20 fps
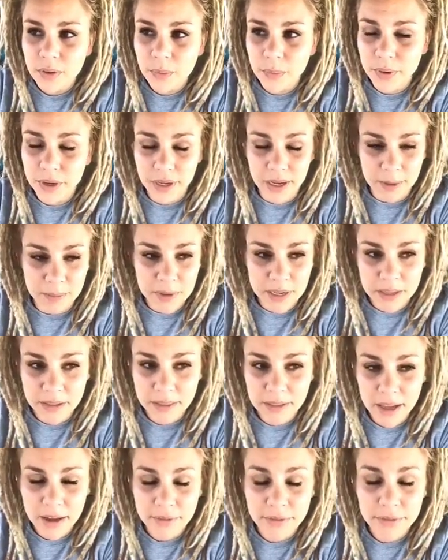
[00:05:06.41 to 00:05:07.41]
when I'm in
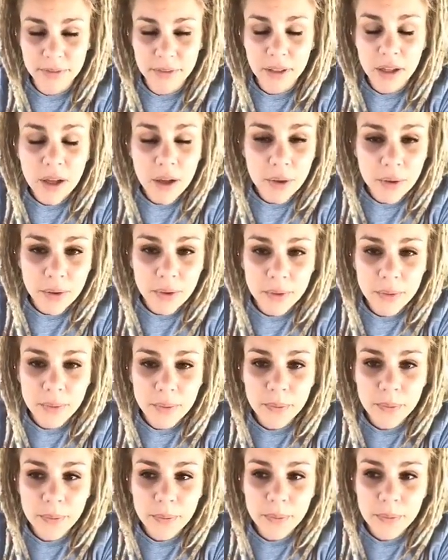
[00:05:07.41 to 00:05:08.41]
that
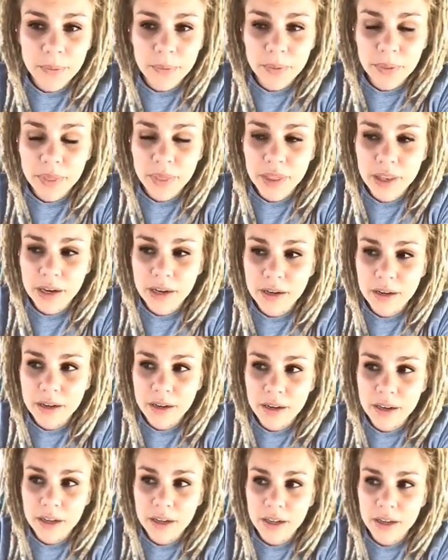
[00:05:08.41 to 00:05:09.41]
flow, then
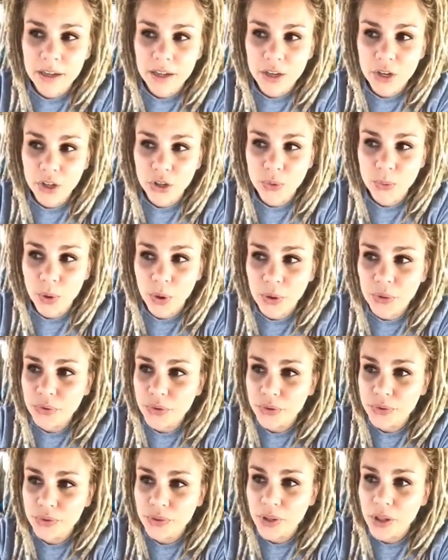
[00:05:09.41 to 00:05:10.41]
you
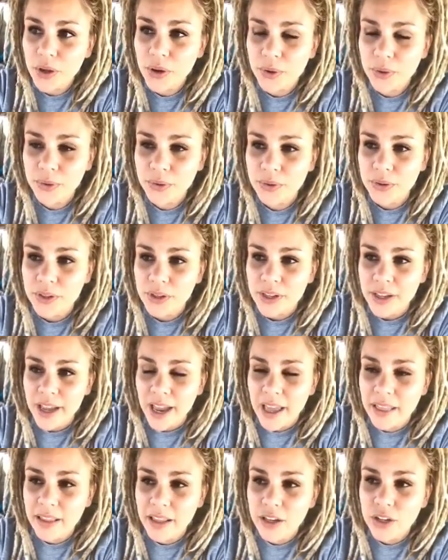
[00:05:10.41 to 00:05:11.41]
overflow.
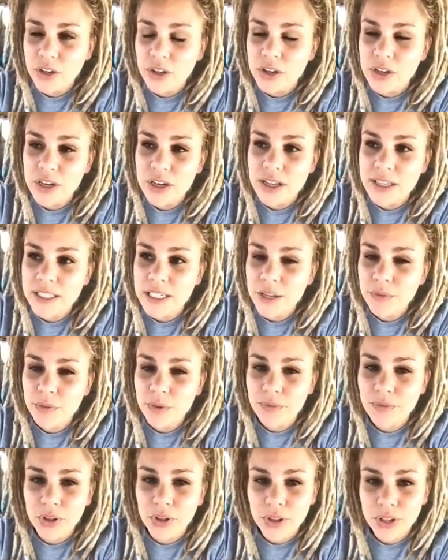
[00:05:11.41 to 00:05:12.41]
And then it doesn't
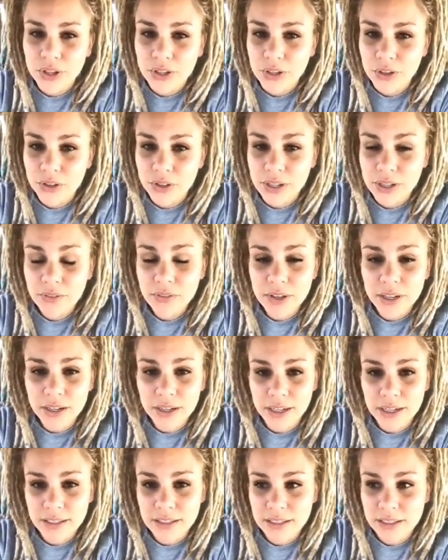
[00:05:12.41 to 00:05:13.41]
even feel like you're giving
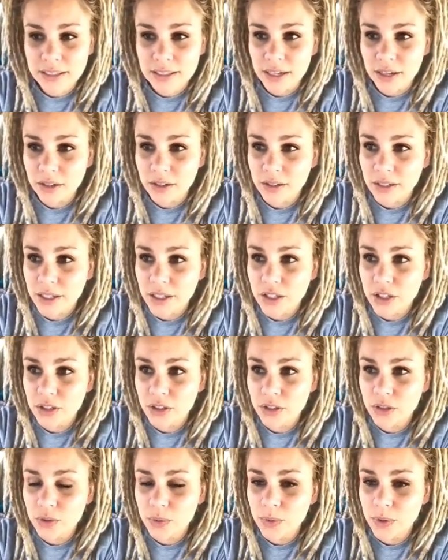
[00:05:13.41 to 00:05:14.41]
necessarily.
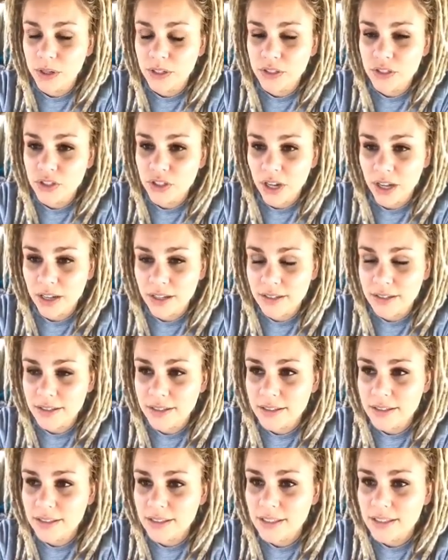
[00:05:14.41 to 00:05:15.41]
You are
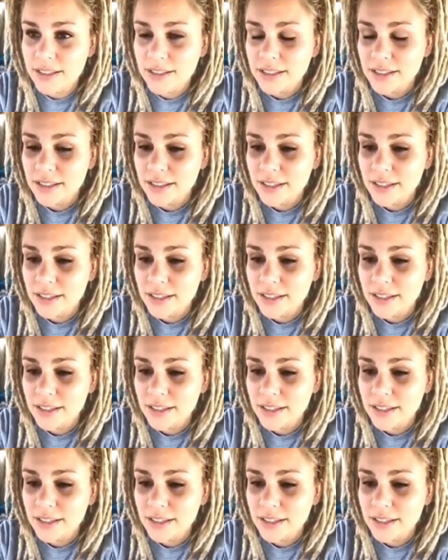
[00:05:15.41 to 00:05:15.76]
just